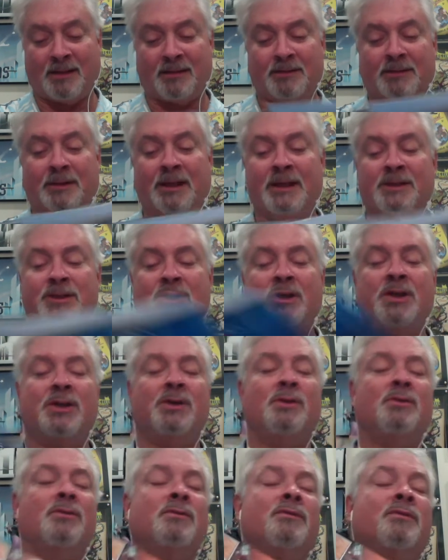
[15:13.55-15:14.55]
its
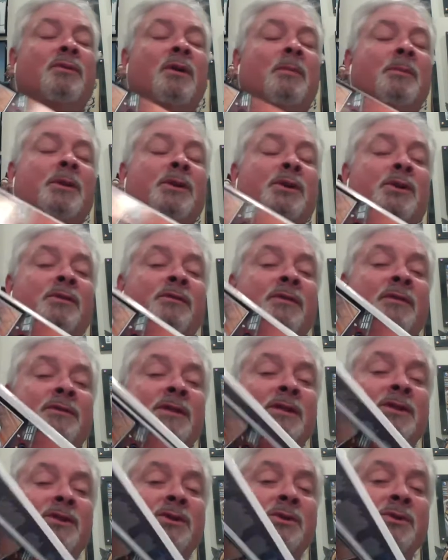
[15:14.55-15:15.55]
cue from the New
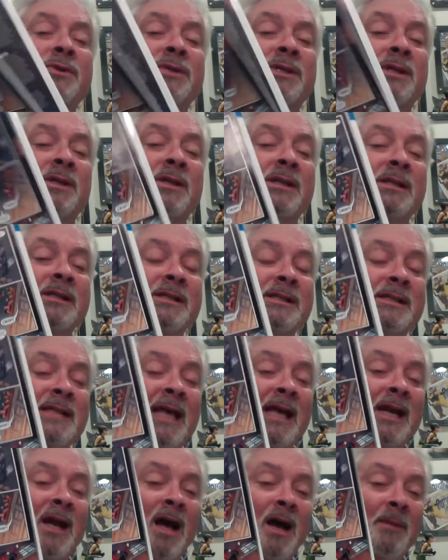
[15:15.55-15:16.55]
52 series.
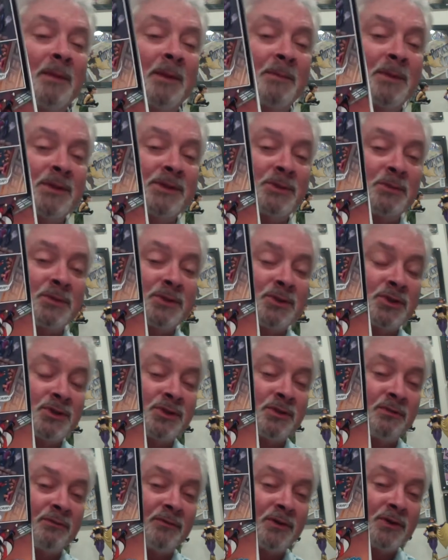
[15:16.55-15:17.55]
That omnibus was just
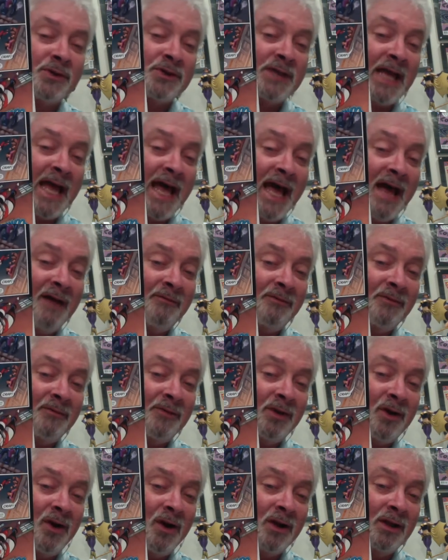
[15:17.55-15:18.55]
the first half of
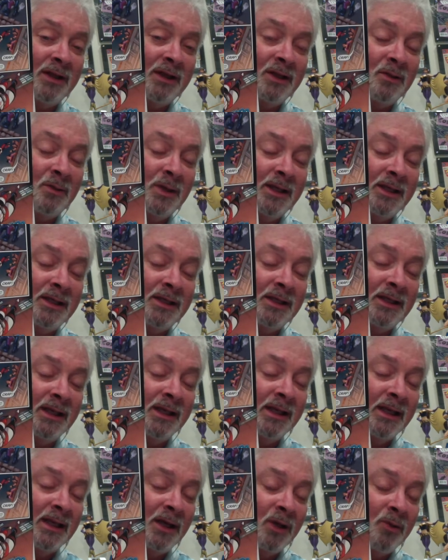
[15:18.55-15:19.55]
the Harley Quinn
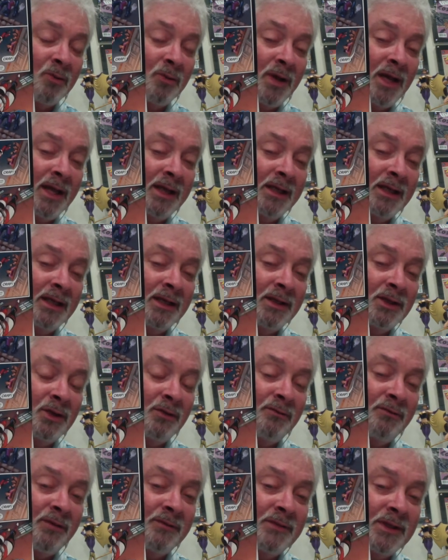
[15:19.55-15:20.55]
run in New
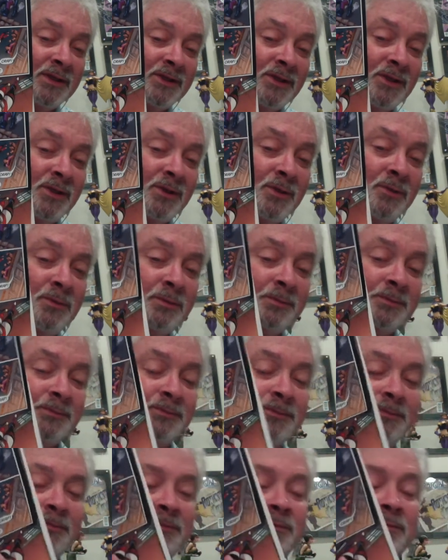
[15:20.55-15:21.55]
52.
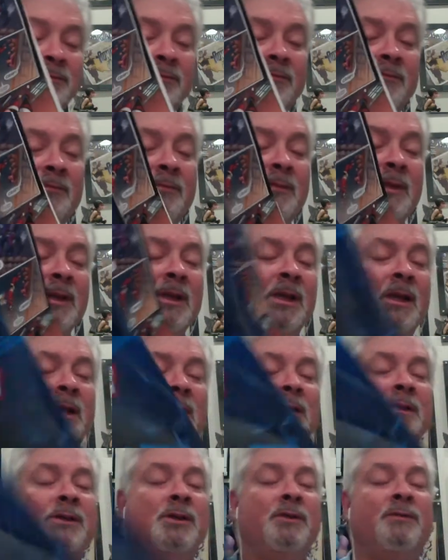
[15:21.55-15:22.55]

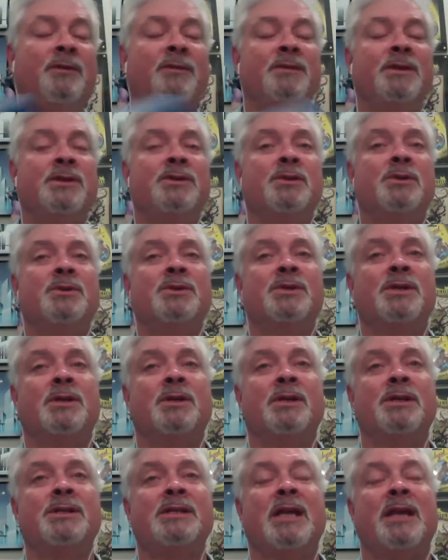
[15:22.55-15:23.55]
The New 52
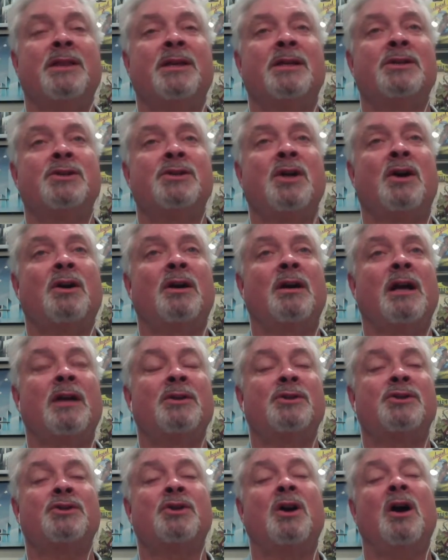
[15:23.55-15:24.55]
series, I think, started
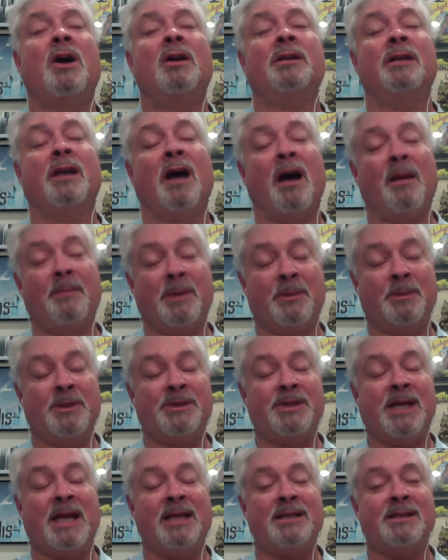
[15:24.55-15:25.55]
out strong. The
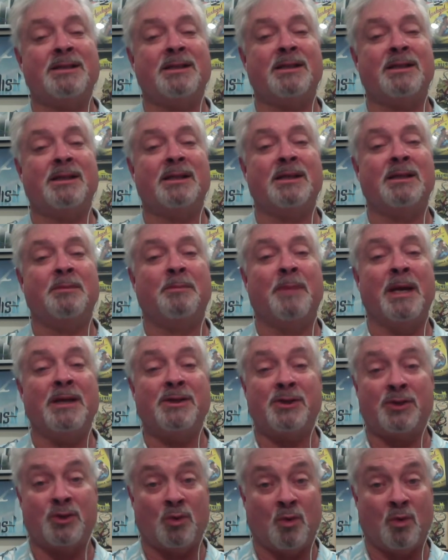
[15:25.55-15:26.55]
omnibus has the best
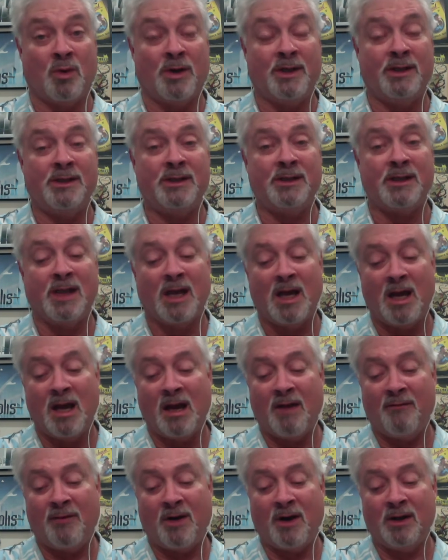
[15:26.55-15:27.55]
stories
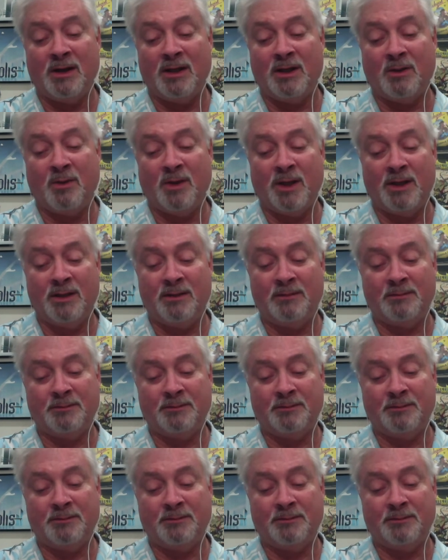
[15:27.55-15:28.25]
of Harley Quinn.